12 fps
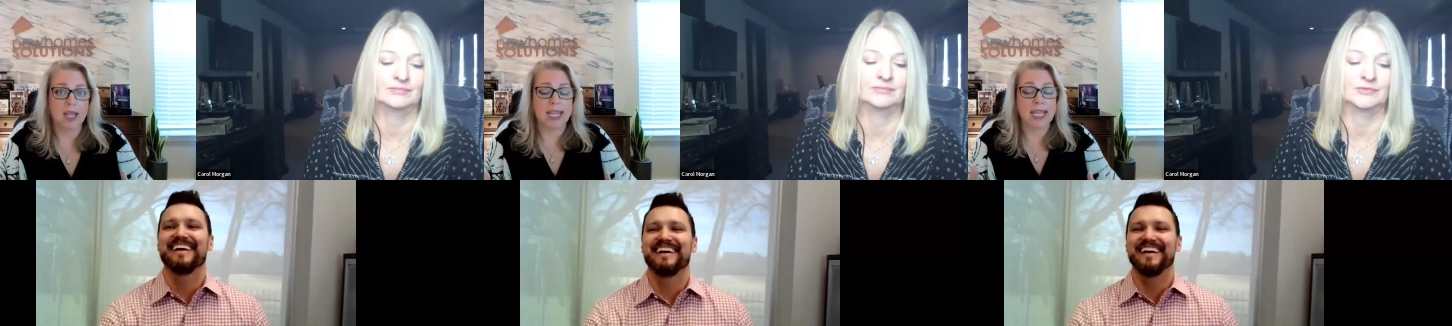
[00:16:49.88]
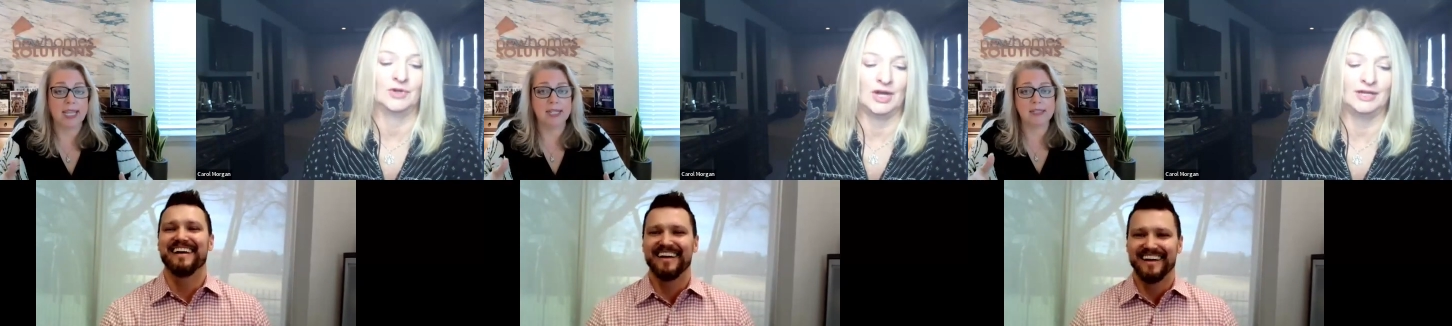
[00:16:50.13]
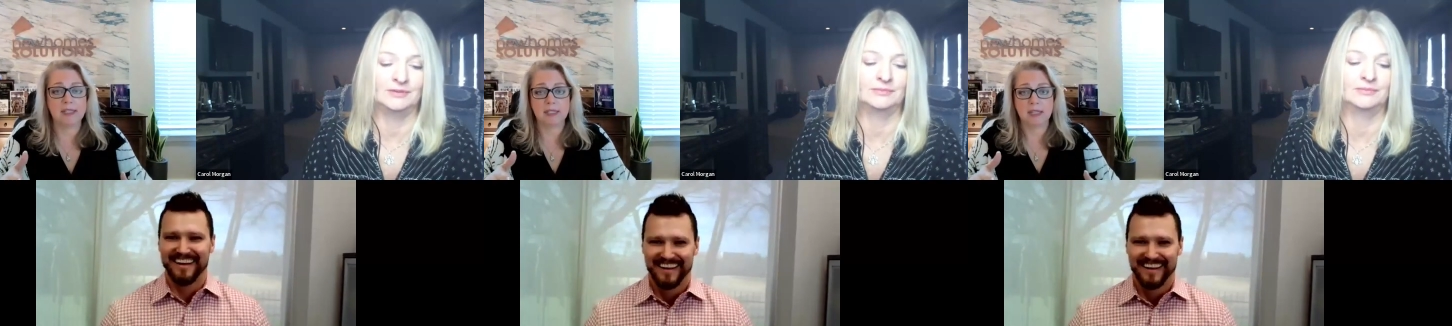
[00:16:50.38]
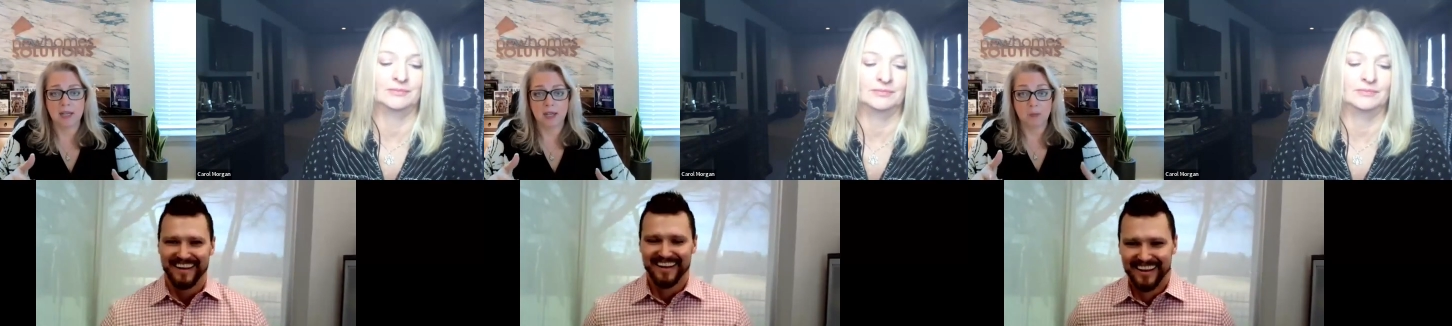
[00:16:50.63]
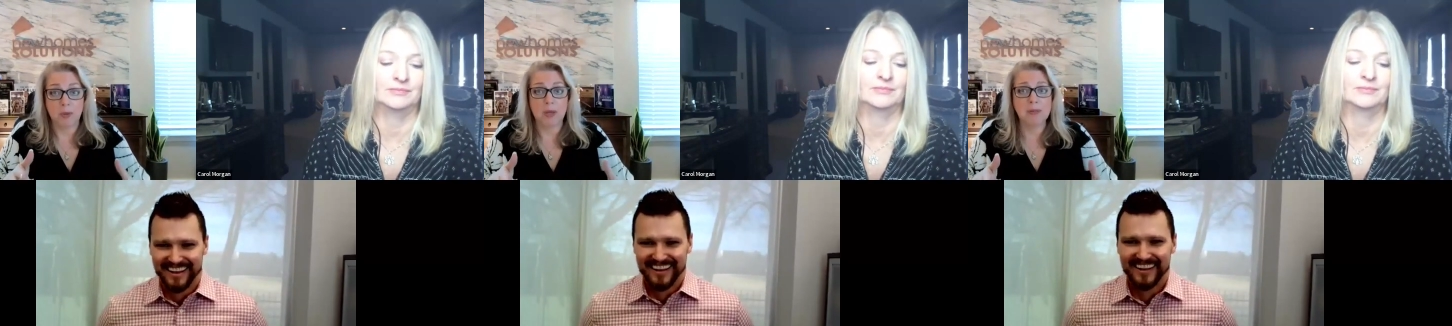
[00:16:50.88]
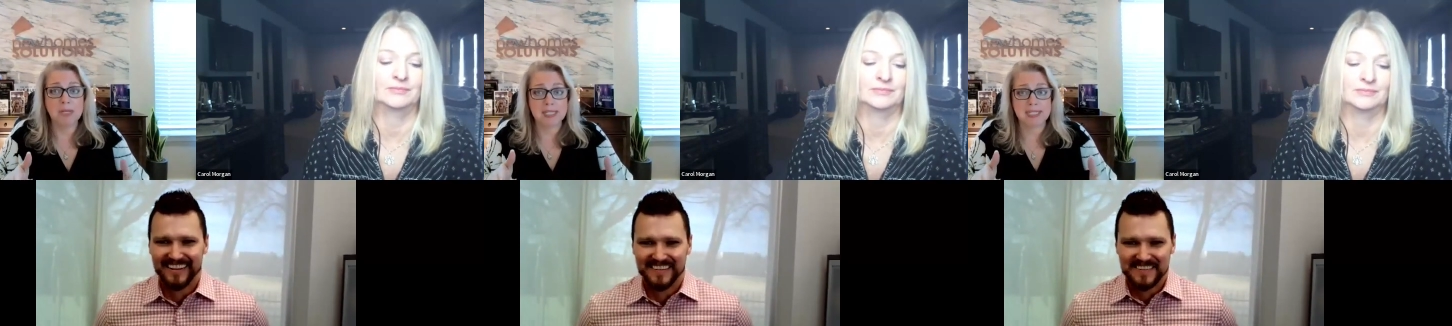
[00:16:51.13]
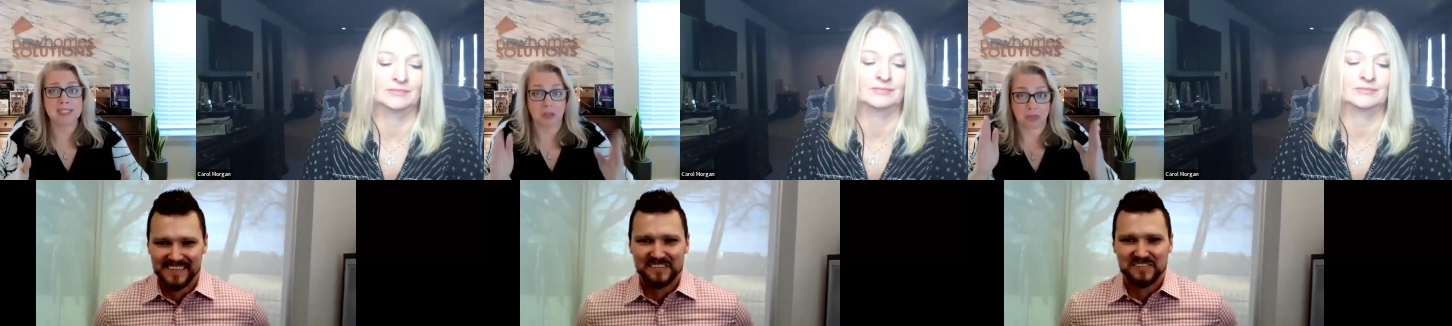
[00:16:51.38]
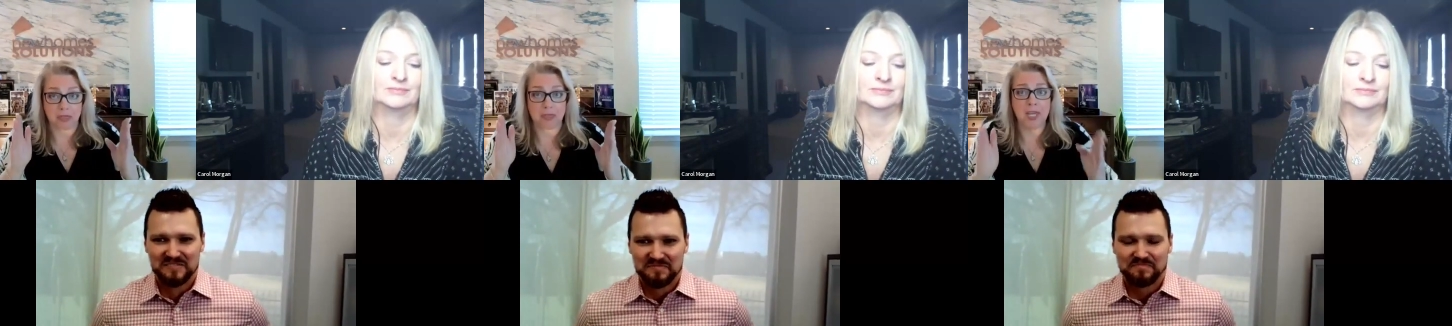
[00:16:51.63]
Speaker 1: like it's Publix
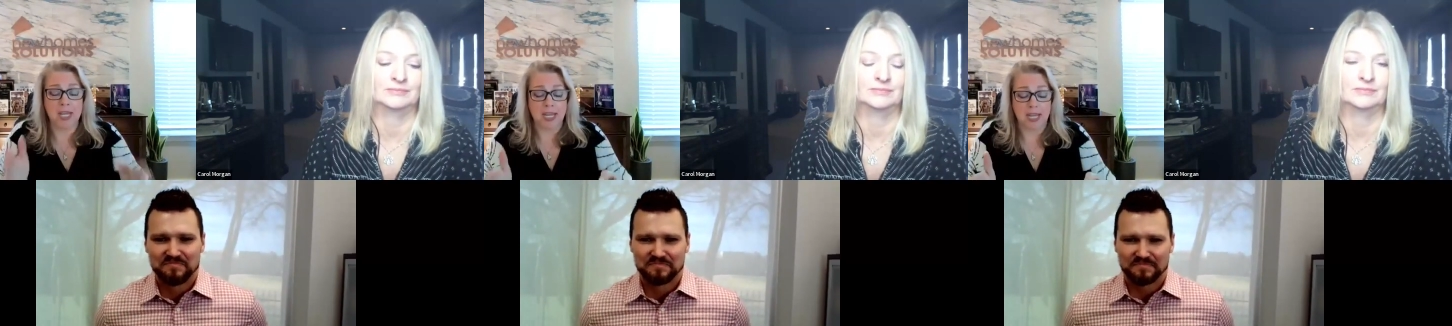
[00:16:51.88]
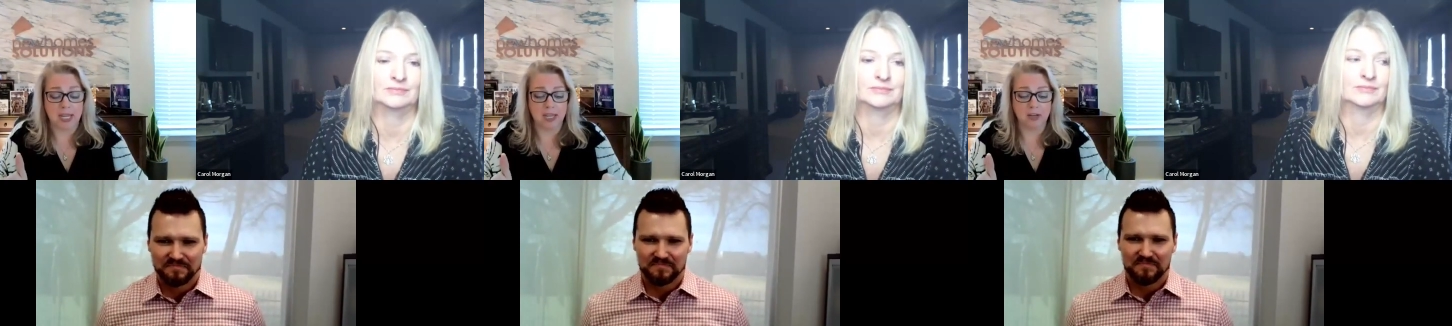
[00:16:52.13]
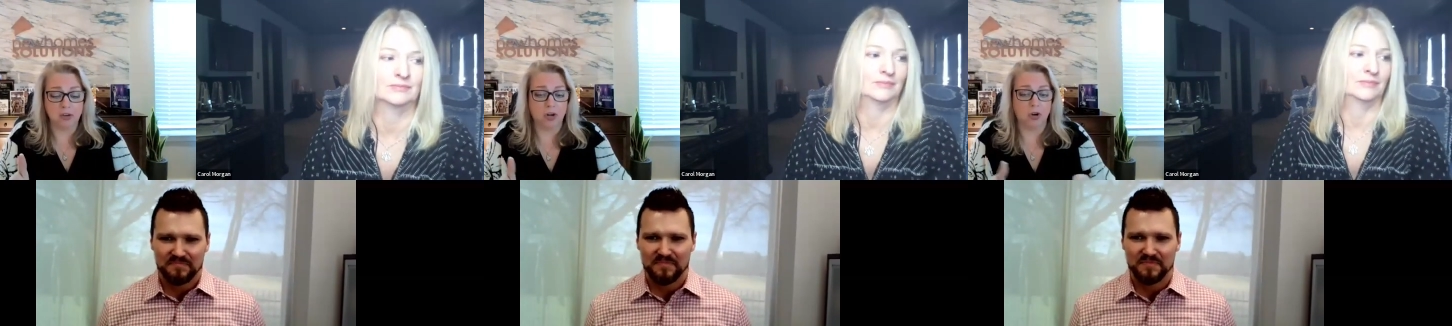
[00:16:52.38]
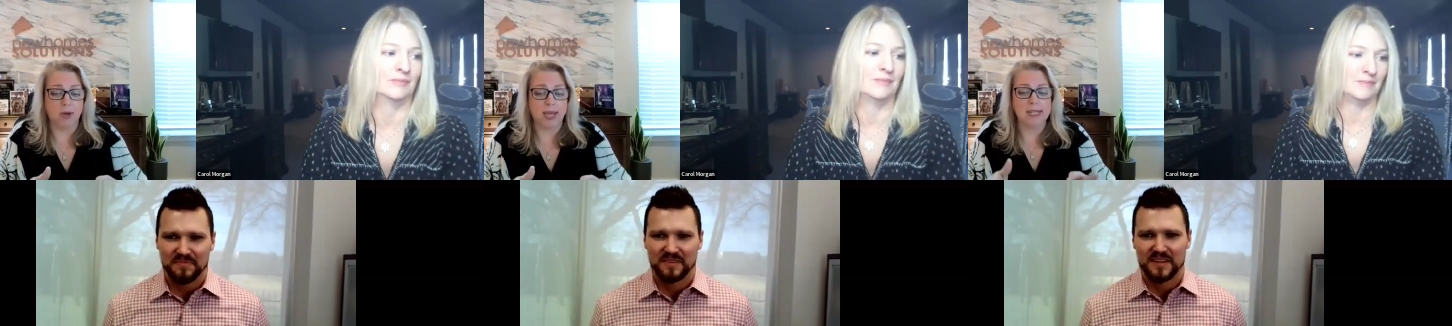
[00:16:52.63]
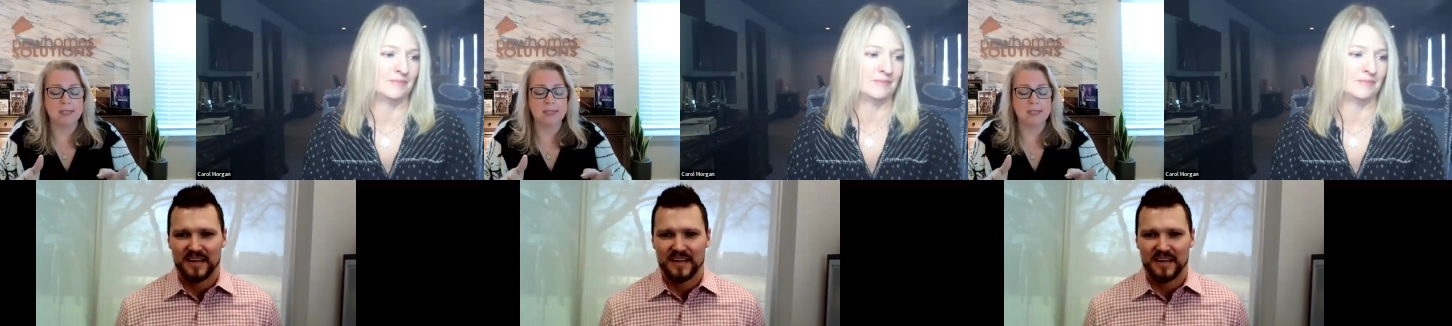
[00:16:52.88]
is a thing, you know, mm-hmm.